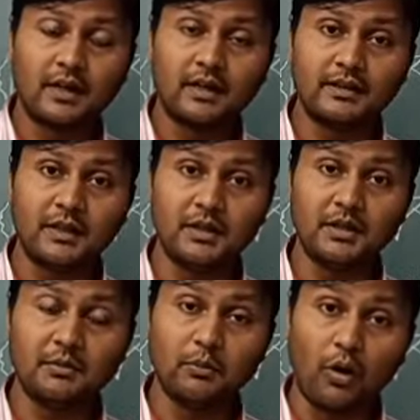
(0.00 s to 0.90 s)

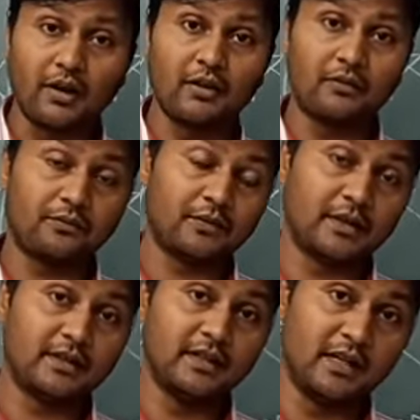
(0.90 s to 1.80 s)
the body of
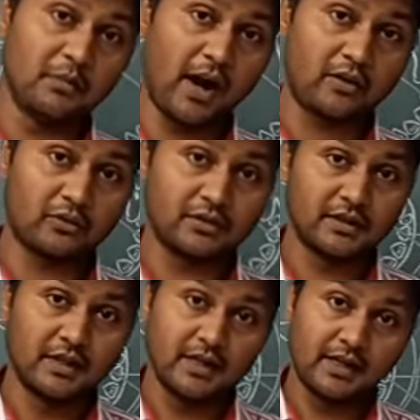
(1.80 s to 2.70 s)
the nematode.
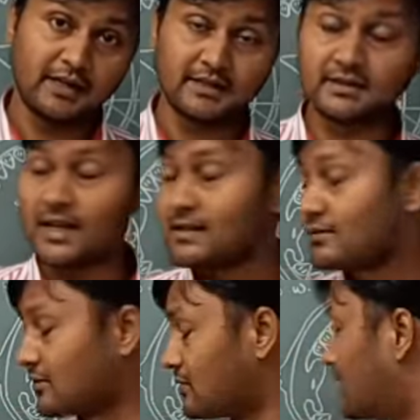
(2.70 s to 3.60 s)
It is also